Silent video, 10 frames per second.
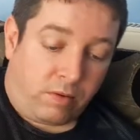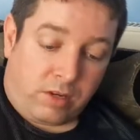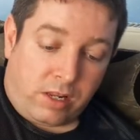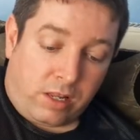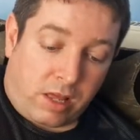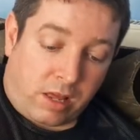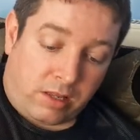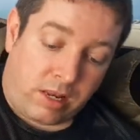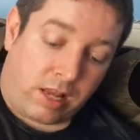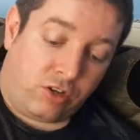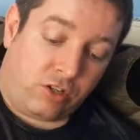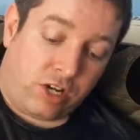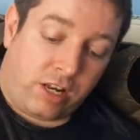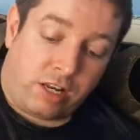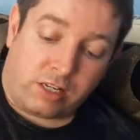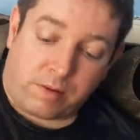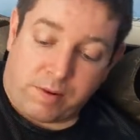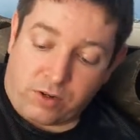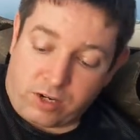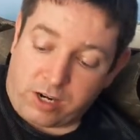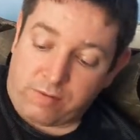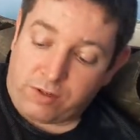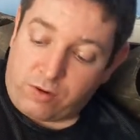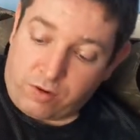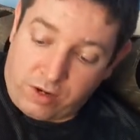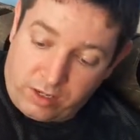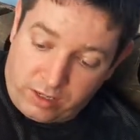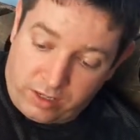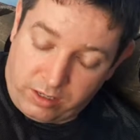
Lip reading: I'm going to take that. I didn't actually check the disc, I better check it was alright.